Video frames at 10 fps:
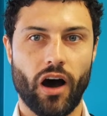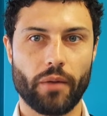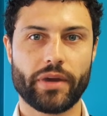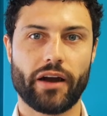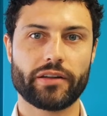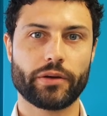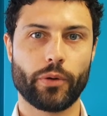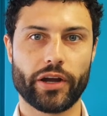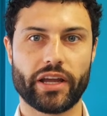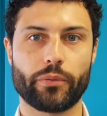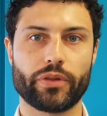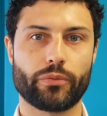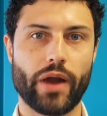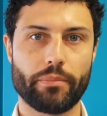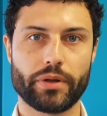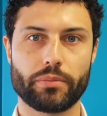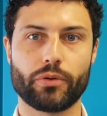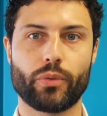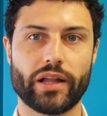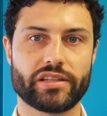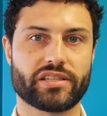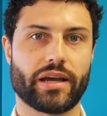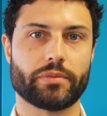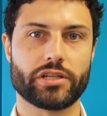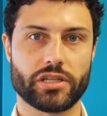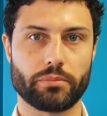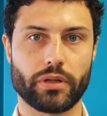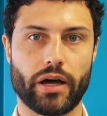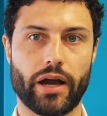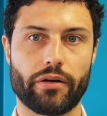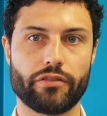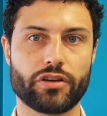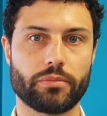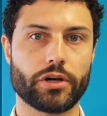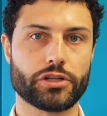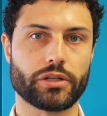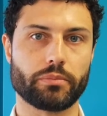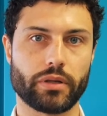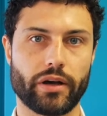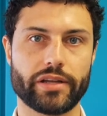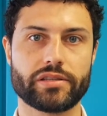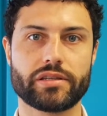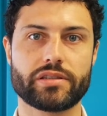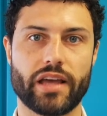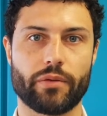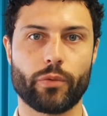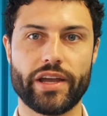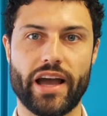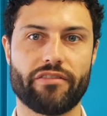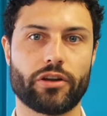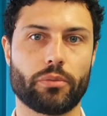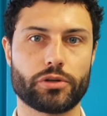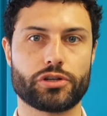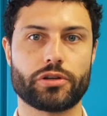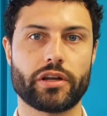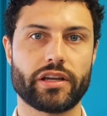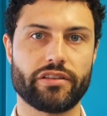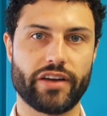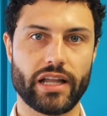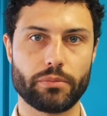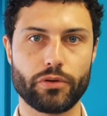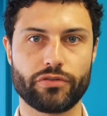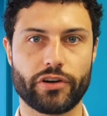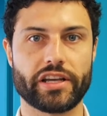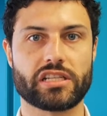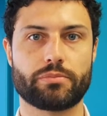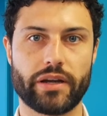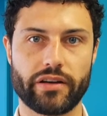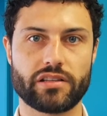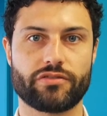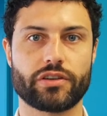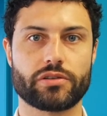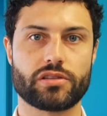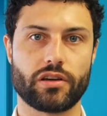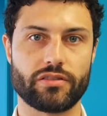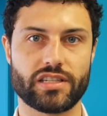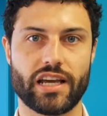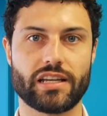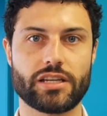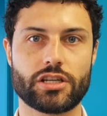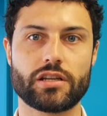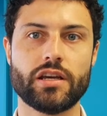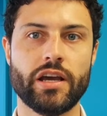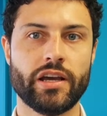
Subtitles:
I'm currently working with a reputable, well-established supplier of commercial appliances, and we have an opportunity available for an experienced field service technician